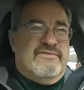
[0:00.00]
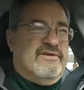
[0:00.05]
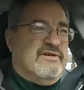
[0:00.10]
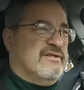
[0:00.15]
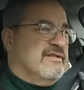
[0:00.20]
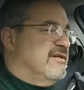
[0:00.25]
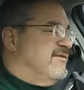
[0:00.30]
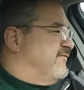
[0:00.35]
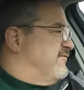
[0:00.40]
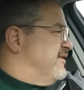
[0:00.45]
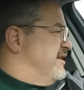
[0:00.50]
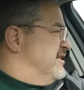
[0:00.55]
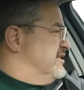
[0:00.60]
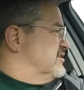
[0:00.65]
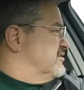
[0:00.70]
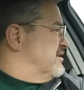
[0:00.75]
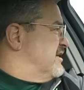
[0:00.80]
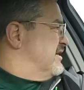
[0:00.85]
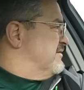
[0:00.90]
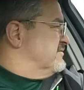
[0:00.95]
Hello, left
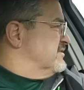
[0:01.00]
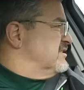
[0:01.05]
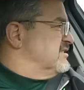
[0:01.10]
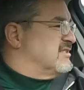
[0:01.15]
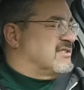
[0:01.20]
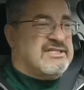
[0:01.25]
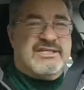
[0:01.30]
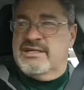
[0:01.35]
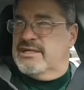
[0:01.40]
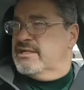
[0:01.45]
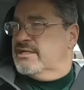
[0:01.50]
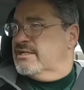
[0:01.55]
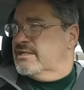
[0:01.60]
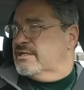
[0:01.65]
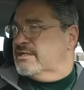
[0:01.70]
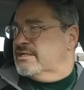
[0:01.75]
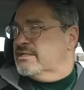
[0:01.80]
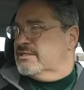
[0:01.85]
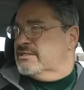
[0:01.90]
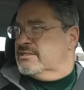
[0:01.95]
hand drivers.
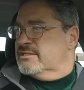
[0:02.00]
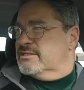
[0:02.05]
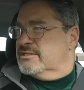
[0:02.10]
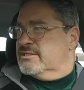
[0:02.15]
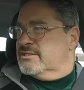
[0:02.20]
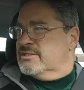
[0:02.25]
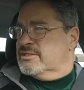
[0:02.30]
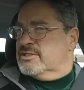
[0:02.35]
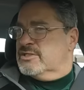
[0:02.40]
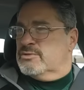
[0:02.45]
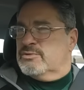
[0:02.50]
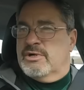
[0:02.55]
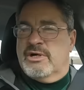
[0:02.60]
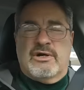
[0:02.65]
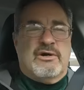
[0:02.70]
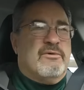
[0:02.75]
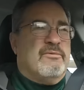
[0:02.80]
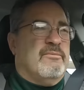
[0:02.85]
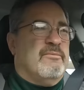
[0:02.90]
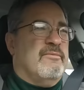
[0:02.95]

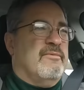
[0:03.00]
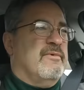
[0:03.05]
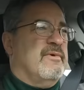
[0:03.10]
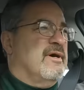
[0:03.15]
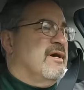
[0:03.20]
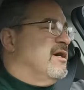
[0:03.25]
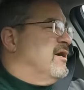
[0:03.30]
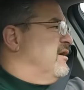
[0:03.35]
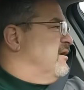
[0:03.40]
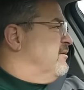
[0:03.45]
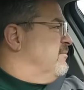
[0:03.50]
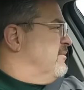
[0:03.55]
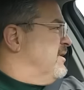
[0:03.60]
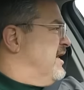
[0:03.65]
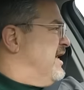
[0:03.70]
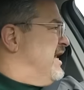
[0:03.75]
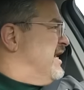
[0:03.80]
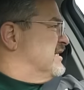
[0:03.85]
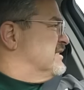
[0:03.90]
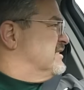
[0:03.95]
Well, uh,
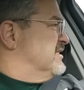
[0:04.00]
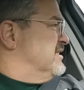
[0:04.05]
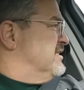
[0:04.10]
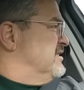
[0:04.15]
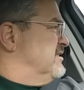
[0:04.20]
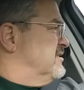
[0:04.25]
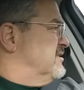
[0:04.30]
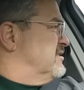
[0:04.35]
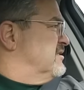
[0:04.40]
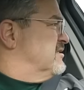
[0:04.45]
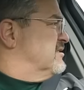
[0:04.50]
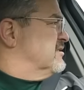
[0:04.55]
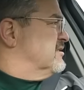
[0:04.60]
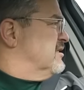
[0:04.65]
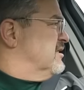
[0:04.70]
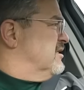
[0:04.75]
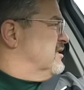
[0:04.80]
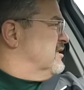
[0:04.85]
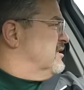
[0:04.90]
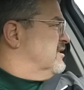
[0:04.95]
my accident
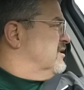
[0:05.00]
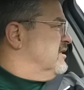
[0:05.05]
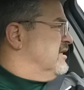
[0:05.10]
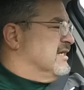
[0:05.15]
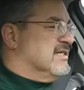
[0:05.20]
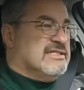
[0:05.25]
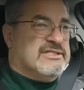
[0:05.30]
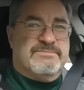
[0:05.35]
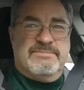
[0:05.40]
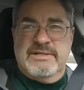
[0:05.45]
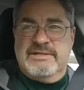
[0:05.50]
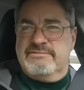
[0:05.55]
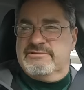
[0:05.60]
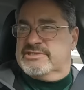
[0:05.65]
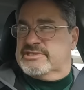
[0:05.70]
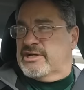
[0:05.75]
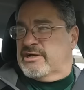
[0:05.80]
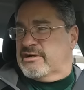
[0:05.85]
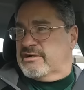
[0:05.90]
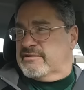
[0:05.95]
uh, has been
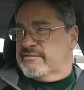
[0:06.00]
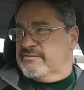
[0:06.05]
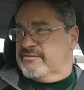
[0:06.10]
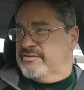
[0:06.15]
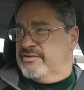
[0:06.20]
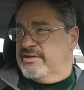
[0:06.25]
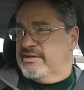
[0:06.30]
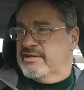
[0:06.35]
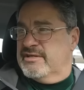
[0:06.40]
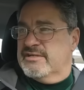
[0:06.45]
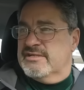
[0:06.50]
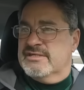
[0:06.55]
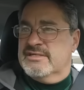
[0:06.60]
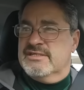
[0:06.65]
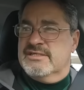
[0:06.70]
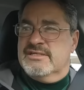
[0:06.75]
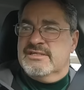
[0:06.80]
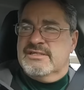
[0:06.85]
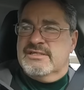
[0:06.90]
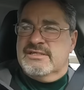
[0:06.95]
resolved,
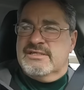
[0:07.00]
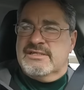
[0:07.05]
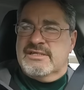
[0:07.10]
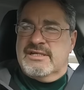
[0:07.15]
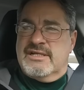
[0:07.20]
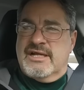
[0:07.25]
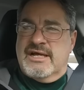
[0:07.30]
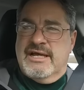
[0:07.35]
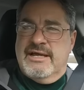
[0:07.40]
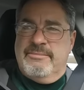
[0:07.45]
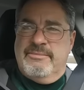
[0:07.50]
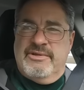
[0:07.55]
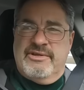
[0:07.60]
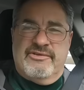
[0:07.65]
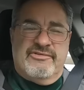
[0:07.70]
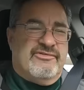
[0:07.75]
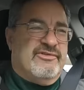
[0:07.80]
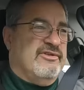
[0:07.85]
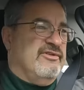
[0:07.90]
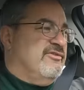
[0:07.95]
and I am
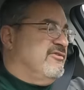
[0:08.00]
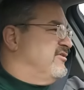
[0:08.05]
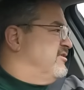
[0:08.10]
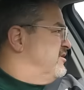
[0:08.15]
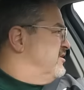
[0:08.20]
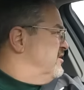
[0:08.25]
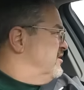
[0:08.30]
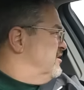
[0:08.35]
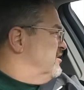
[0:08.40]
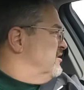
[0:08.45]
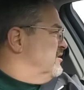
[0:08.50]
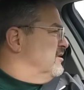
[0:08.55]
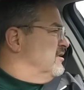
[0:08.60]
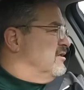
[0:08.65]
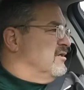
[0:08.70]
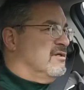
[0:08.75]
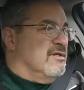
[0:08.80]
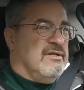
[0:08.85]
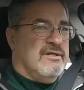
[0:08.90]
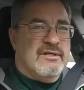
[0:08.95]
innocent.
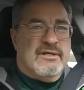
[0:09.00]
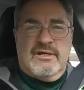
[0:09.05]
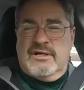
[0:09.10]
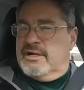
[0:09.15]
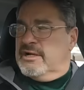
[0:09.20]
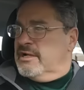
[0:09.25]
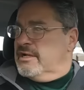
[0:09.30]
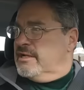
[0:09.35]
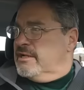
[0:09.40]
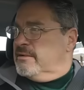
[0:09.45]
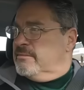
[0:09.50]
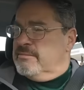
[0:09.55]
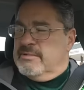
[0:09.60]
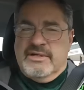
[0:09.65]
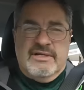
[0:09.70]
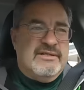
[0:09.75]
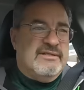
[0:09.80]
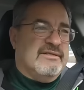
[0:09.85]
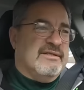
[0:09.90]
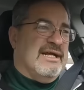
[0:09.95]
I am
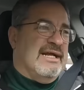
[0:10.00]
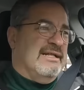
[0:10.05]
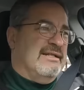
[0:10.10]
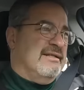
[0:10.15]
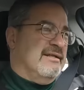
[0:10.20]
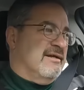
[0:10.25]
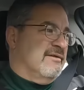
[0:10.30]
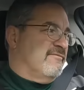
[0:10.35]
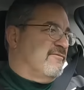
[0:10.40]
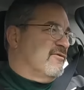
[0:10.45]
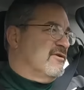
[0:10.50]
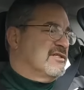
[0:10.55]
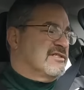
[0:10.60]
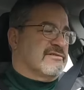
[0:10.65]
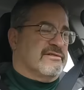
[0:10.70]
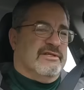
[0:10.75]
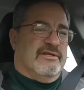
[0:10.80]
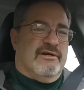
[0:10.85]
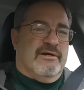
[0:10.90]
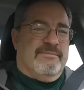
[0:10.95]
uh, not.
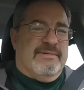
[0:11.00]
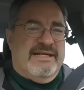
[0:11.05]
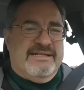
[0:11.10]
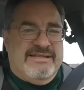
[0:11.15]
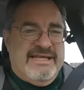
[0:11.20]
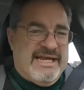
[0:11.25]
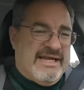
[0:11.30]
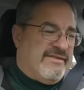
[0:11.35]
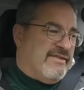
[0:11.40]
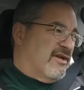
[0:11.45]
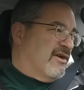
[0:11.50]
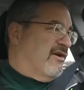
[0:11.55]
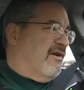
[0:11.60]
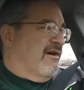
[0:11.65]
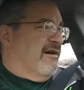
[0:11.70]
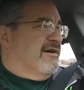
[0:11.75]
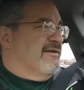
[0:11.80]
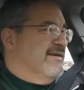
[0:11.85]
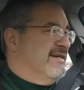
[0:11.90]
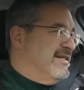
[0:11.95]
Unfortunately, though, I'm not taking the
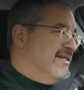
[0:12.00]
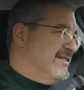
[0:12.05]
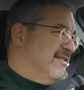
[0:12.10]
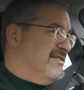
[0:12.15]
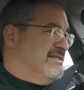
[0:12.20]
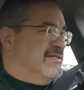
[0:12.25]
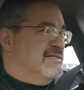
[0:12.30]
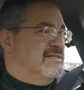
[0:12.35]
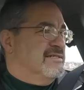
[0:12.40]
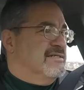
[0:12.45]
car in